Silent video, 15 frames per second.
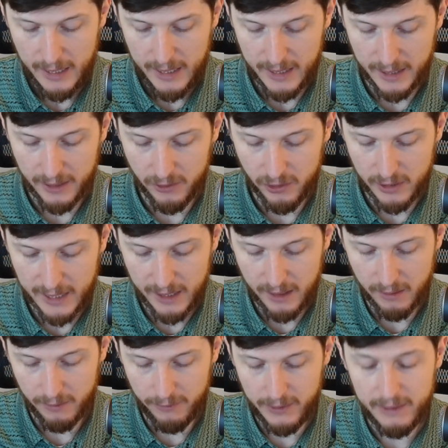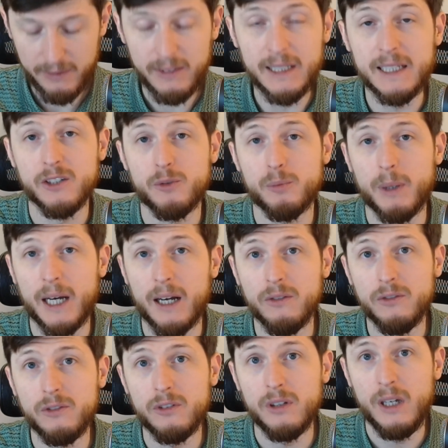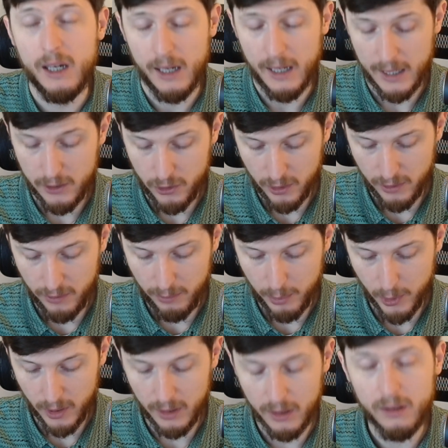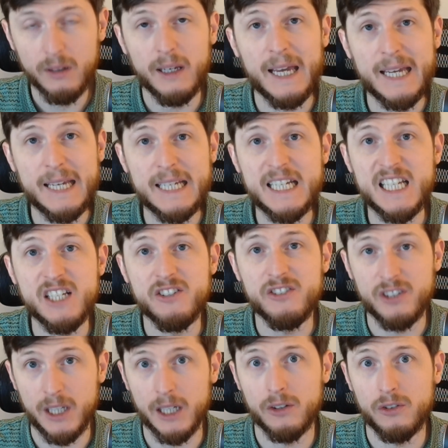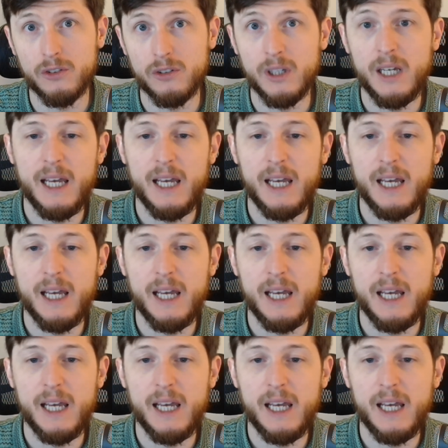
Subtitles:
instead of 50 inch-pounds, I should have put 86.